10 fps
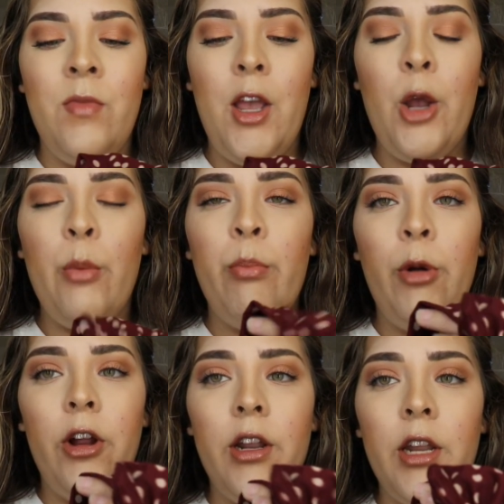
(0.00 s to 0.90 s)
like a
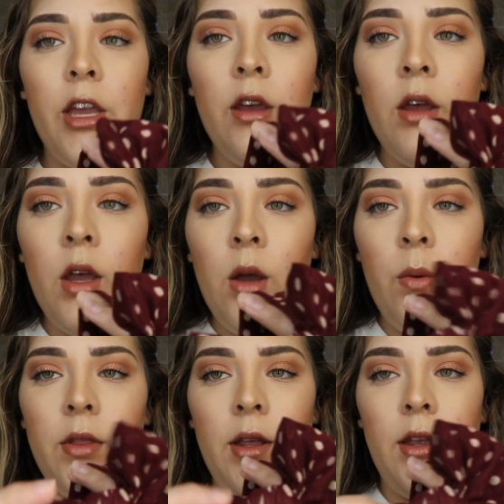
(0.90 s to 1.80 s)
burgundy
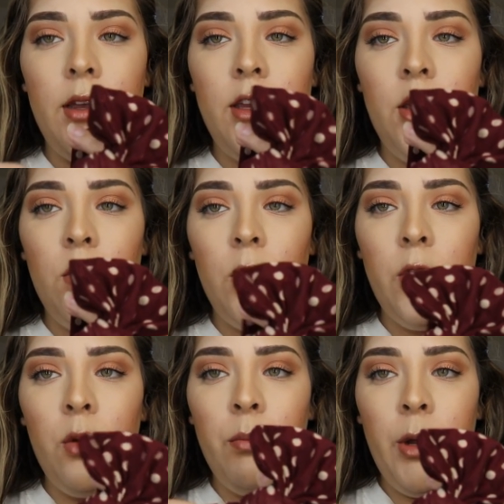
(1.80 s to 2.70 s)
with like a cute
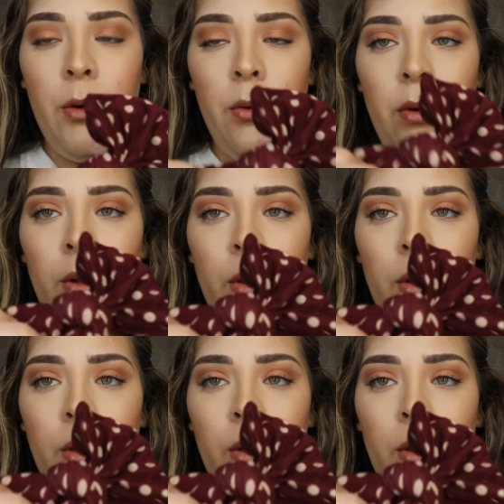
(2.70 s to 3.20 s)
little bow.